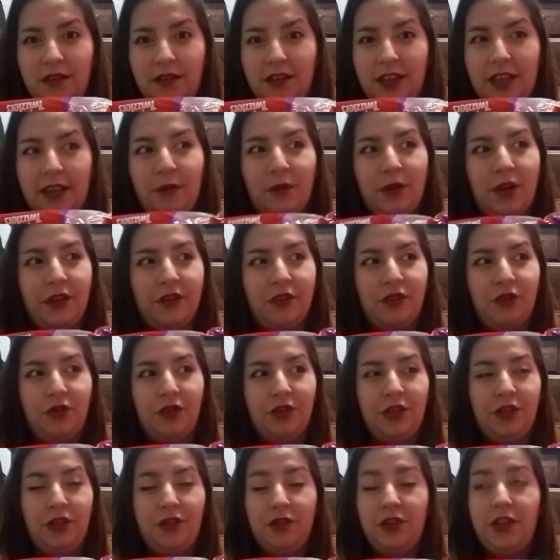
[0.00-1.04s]
Like when I was a
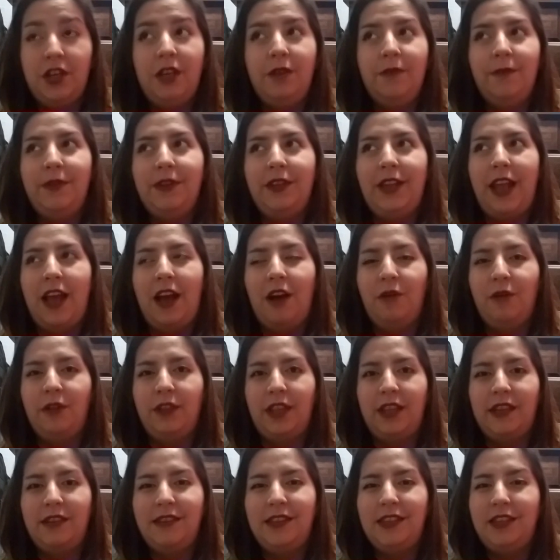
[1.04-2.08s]
trick-or-treater, even now when
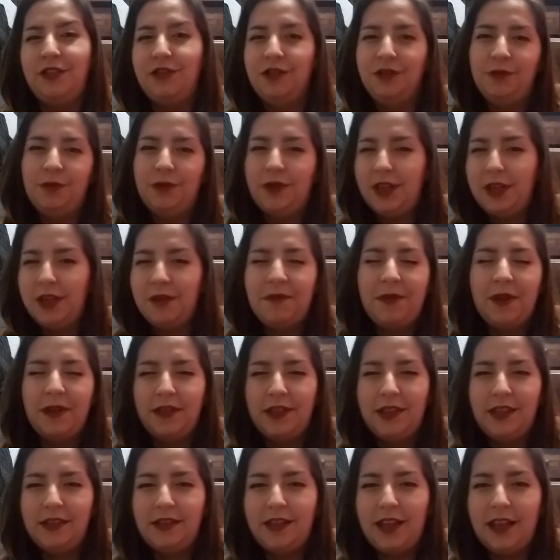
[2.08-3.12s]
like teachers would give out
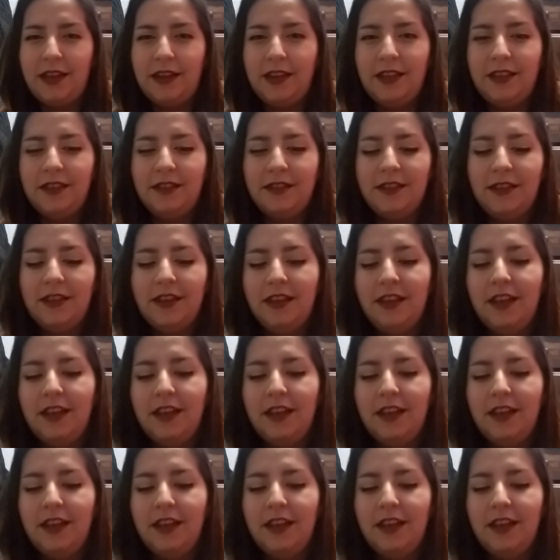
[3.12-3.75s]
these candies.